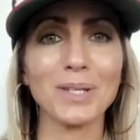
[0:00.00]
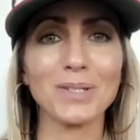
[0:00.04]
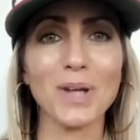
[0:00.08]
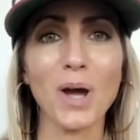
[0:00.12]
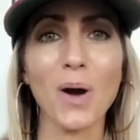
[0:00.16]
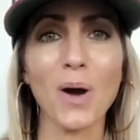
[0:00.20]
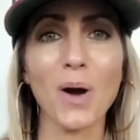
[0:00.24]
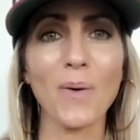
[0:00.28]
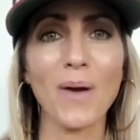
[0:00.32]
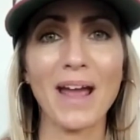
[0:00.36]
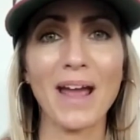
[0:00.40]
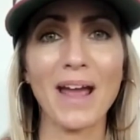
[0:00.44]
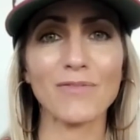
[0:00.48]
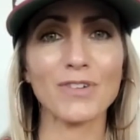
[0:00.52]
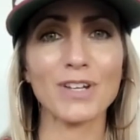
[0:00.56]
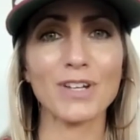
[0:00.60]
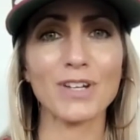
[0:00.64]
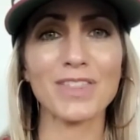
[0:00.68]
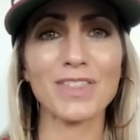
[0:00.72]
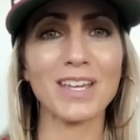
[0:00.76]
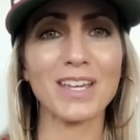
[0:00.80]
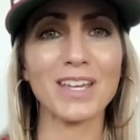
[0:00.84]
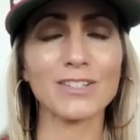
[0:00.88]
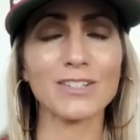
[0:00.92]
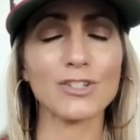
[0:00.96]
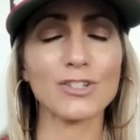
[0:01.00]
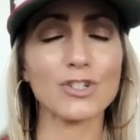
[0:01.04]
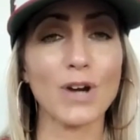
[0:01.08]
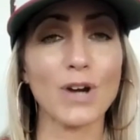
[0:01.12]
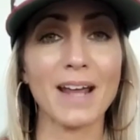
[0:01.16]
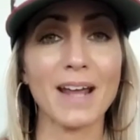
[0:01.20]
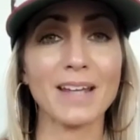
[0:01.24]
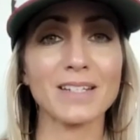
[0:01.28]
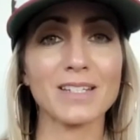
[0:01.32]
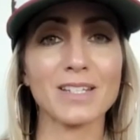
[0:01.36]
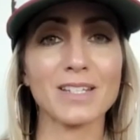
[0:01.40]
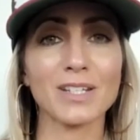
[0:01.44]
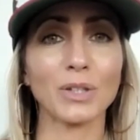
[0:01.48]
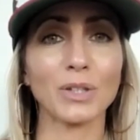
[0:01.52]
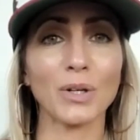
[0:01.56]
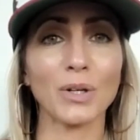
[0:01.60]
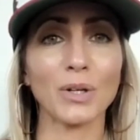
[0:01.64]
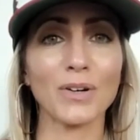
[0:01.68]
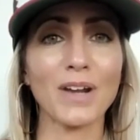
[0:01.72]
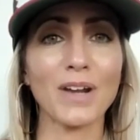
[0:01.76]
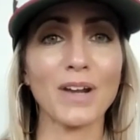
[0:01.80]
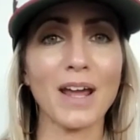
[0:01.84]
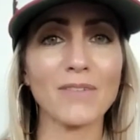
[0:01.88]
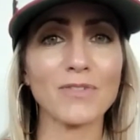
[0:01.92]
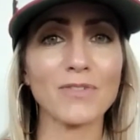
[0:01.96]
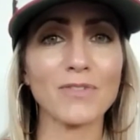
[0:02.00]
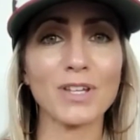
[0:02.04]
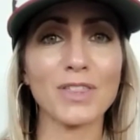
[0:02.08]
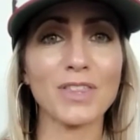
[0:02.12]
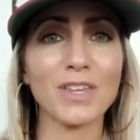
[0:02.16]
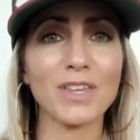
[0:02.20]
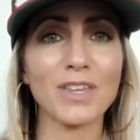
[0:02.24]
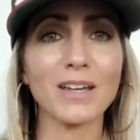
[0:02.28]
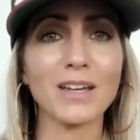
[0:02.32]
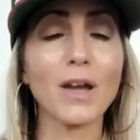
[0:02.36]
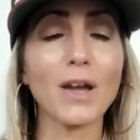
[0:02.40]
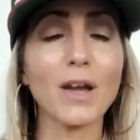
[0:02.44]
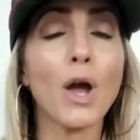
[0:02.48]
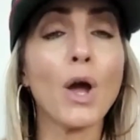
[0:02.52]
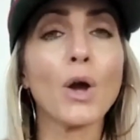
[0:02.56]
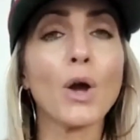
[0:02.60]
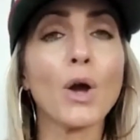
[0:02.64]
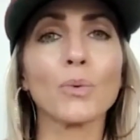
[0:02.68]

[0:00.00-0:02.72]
know everything and trying to learn everything